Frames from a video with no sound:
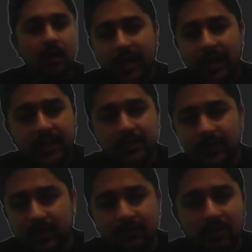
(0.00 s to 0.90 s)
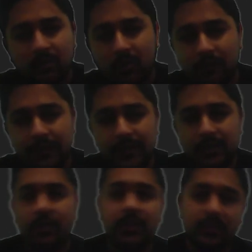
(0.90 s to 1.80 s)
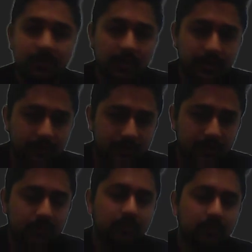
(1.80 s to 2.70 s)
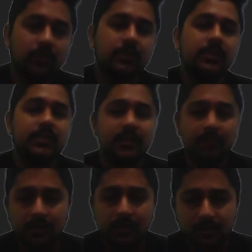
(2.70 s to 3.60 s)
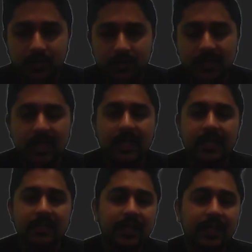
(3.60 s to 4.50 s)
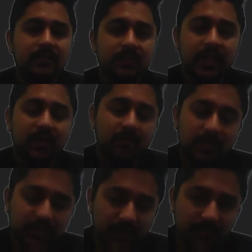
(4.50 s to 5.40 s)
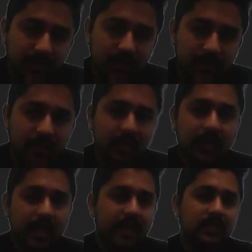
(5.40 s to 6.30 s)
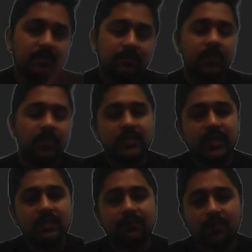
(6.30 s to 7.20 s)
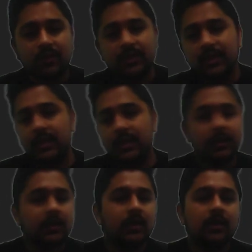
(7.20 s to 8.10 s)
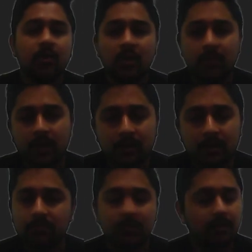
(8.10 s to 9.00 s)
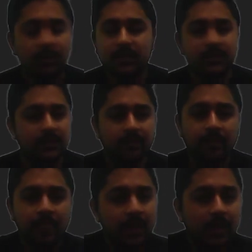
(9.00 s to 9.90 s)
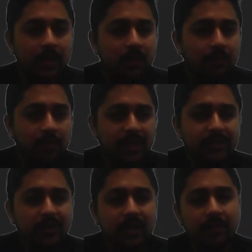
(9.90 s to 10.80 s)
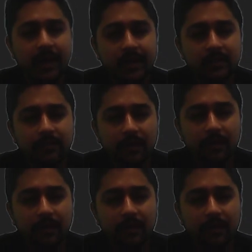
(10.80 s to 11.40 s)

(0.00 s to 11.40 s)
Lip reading: one idea is to explore more features for disabled users. So for the disabled users, that is that much convenient as much as for the normal person. Measure and manage